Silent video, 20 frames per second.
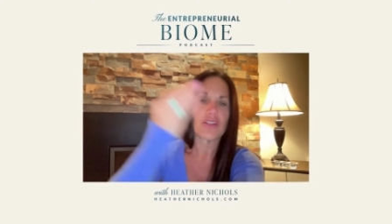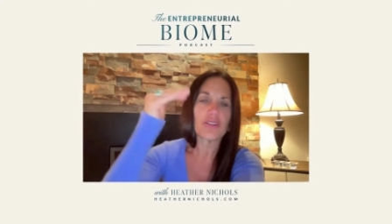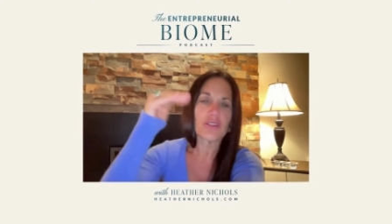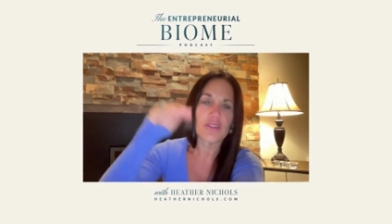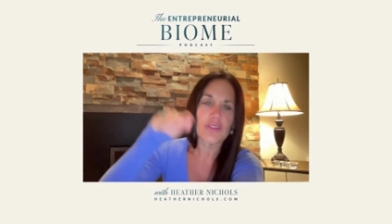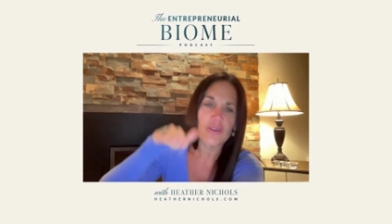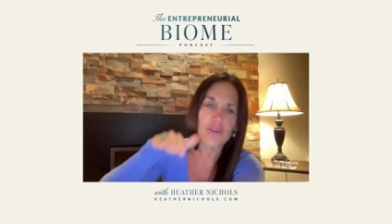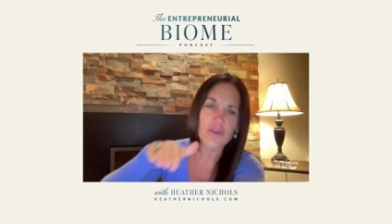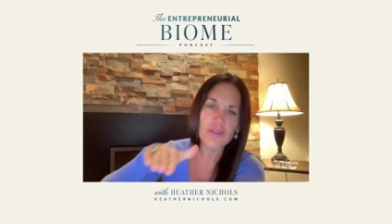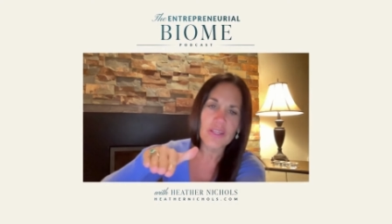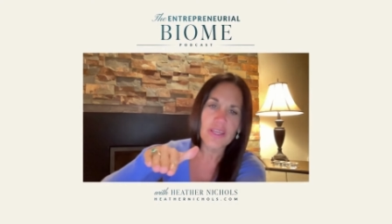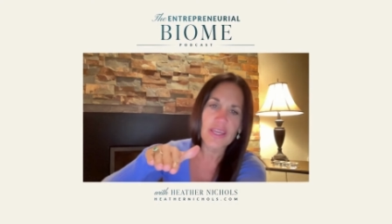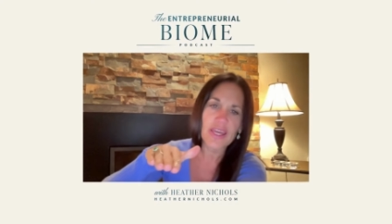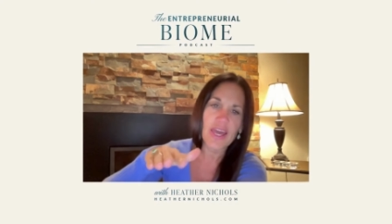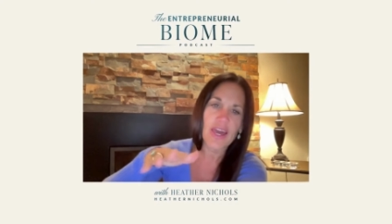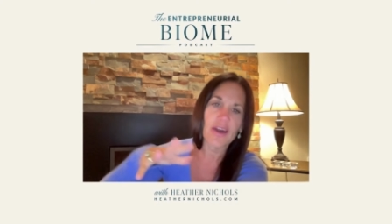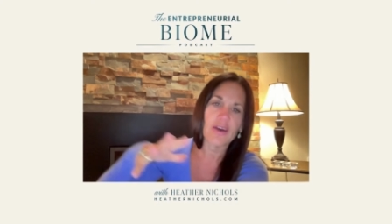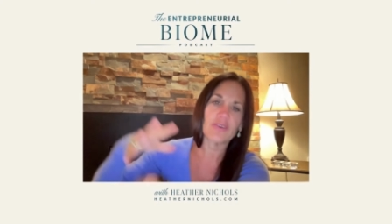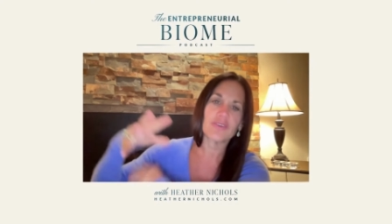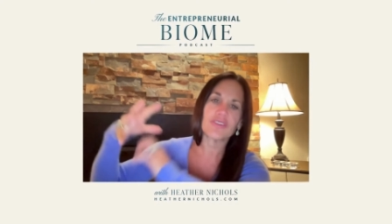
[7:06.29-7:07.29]
learning
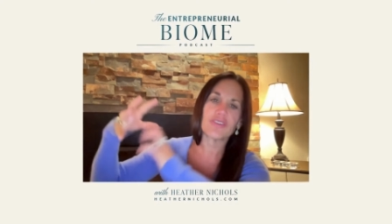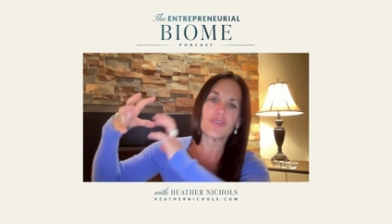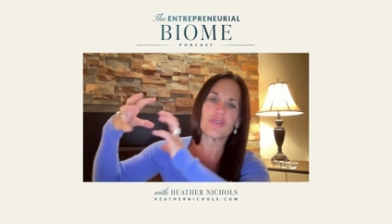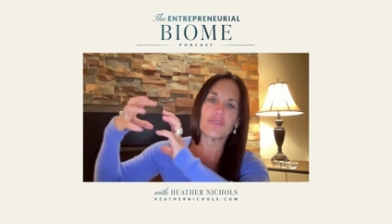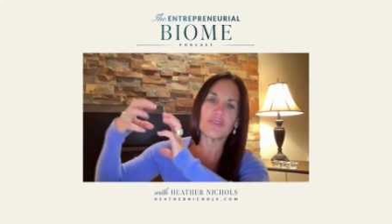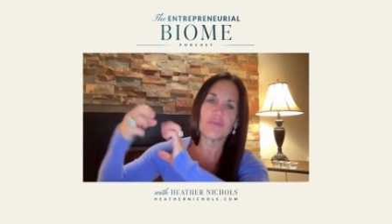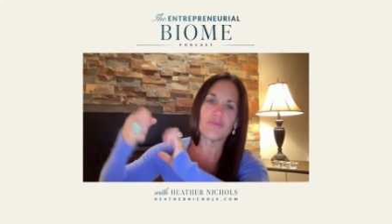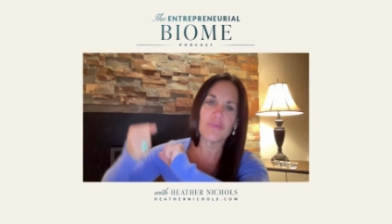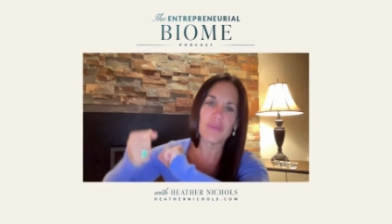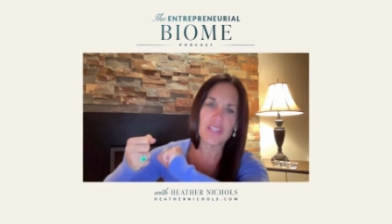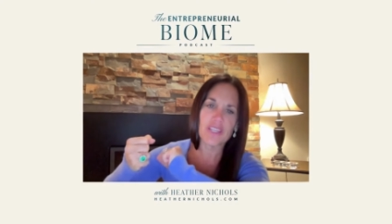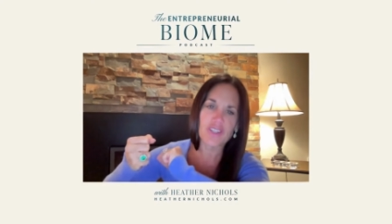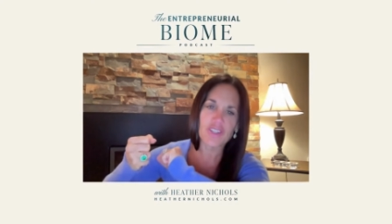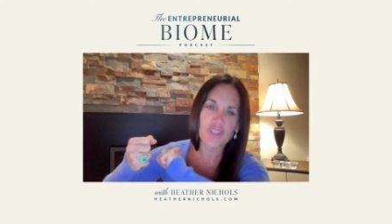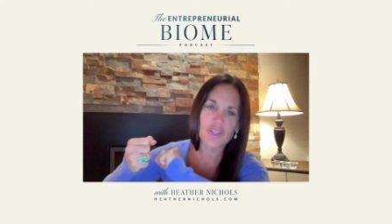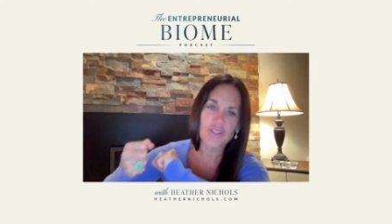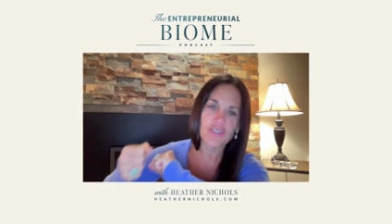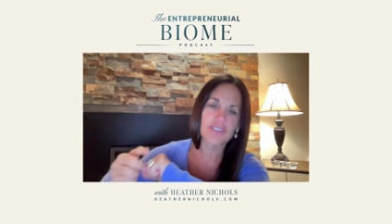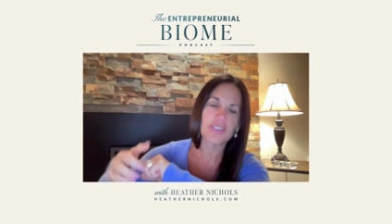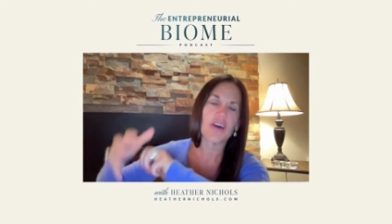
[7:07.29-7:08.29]
how to
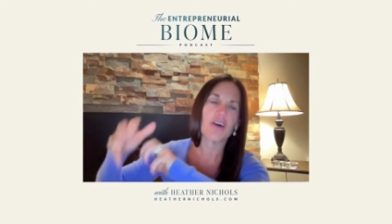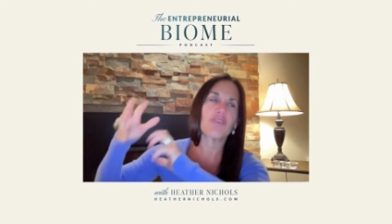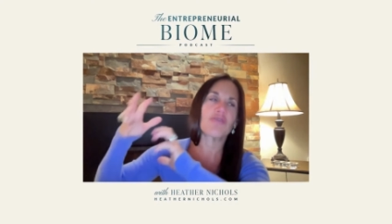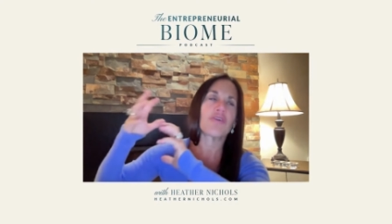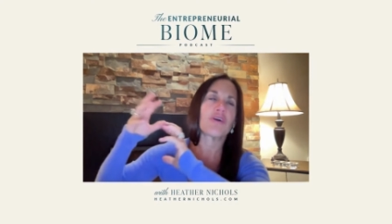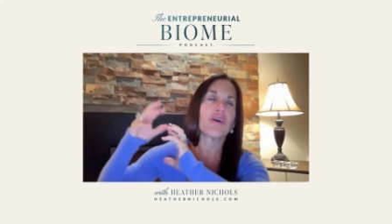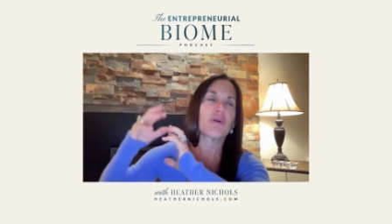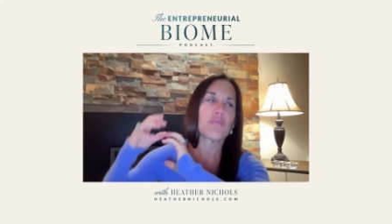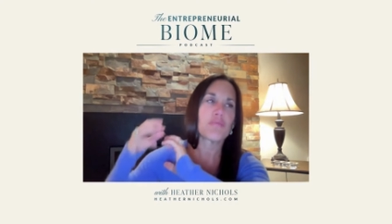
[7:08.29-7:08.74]
diminish yourself,